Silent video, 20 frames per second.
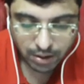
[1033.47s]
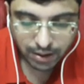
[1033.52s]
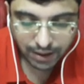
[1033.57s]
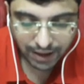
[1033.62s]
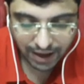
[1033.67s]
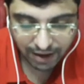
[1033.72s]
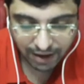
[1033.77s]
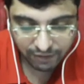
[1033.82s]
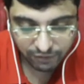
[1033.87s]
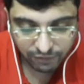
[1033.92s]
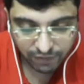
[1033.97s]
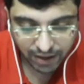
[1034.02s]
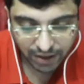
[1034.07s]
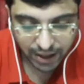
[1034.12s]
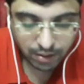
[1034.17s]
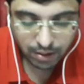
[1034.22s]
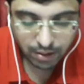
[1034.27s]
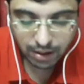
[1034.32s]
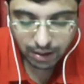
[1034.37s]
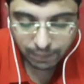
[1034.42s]

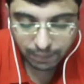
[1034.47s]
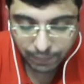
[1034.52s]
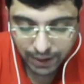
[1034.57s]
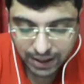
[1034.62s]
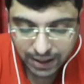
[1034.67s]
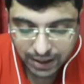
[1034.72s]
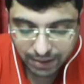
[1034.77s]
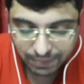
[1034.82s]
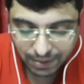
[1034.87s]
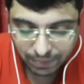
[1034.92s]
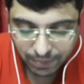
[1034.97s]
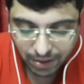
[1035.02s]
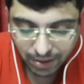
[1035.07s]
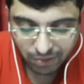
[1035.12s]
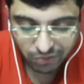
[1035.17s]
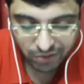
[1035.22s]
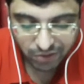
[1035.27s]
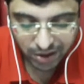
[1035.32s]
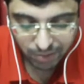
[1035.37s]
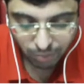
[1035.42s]
f5. But remember
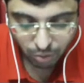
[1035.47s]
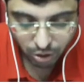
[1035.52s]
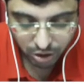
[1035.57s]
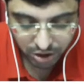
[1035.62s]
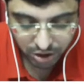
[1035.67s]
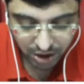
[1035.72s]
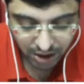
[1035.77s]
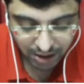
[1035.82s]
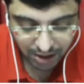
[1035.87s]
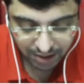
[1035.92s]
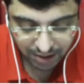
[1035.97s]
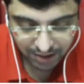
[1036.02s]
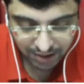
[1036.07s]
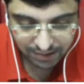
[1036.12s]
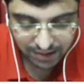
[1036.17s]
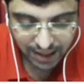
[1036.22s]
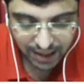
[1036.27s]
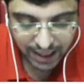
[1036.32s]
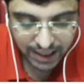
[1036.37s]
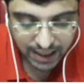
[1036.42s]
one more thing
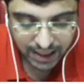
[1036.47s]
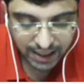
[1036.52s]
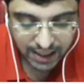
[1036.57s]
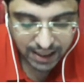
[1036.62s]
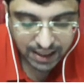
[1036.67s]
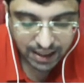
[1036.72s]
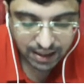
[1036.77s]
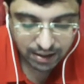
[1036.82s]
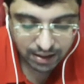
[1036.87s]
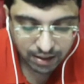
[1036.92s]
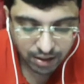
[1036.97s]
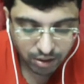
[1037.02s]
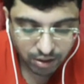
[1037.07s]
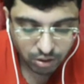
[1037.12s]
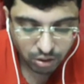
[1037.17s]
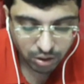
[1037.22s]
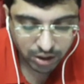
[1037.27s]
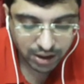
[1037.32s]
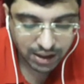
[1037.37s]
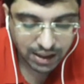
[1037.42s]
is that he can,
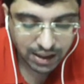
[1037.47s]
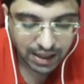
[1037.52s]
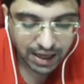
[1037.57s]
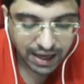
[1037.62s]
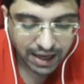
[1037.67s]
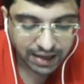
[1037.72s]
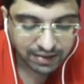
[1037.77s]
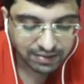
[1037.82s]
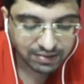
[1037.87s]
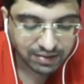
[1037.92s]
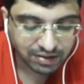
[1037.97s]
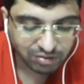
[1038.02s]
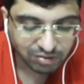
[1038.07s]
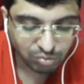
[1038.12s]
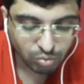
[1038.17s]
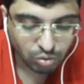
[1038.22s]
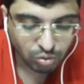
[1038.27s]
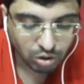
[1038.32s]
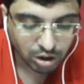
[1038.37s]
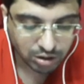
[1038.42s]
he has this
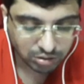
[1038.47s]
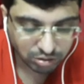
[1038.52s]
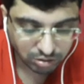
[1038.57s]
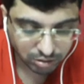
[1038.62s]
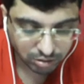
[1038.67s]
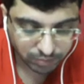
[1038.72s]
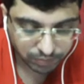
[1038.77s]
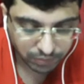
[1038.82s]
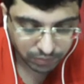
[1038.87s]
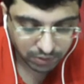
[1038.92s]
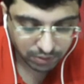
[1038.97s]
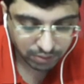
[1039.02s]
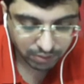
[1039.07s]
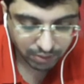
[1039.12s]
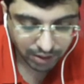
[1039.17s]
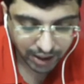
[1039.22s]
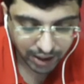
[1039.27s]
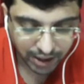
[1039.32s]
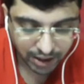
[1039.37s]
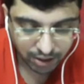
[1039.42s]
move also.
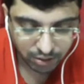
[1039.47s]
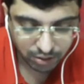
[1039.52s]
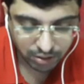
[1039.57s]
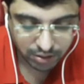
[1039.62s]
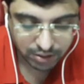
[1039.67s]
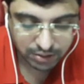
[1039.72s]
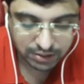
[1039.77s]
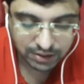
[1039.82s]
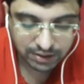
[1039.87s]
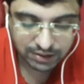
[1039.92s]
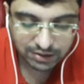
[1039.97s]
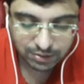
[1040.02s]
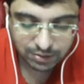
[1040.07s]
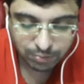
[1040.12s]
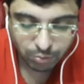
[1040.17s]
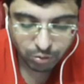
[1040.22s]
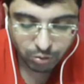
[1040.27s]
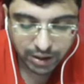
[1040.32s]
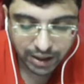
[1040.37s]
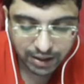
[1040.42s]
Like, this
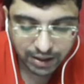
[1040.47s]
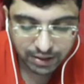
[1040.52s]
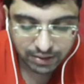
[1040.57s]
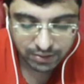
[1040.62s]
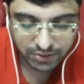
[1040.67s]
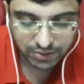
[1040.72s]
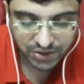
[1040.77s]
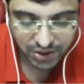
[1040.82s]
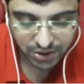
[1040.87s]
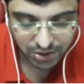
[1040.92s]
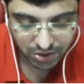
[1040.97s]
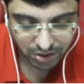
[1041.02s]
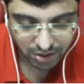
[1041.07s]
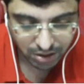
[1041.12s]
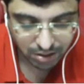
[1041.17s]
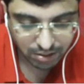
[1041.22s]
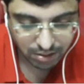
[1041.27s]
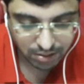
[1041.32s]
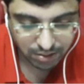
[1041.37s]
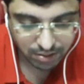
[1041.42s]
move can just
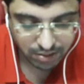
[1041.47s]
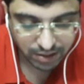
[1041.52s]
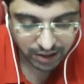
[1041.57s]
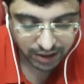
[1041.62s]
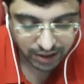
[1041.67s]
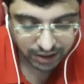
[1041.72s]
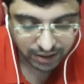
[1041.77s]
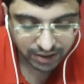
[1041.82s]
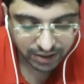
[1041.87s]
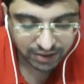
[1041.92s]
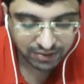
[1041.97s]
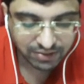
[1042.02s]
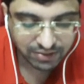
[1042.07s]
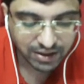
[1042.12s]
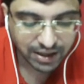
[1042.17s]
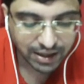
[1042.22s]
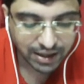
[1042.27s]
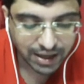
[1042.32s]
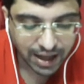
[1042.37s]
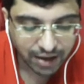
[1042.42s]
increase
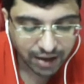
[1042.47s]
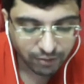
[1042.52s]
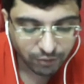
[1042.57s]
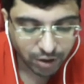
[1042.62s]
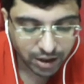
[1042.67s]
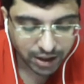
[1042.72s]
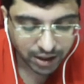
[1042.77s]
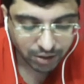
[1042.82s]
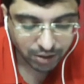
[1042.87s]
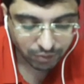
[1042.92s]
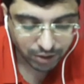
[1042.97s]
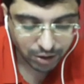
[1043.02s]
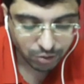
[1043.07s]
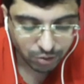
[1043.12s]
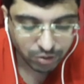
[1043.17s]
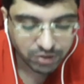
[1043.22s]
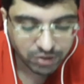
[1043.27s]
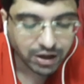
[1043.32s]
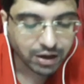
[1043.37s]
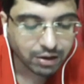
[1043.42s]
the attack. What it will
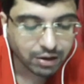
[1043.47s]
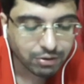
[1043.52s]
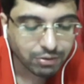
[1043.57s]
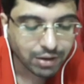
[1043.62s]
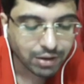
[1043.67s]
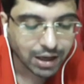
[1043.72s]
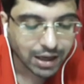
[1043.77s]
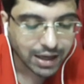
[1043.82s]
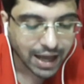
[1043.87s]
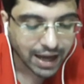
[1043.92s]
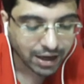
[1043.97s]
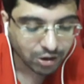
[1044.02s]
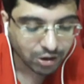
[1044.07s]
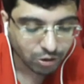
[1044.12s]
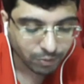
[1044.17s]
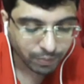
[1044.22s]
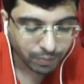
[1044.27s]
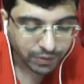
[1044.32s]
do is that it will attack you,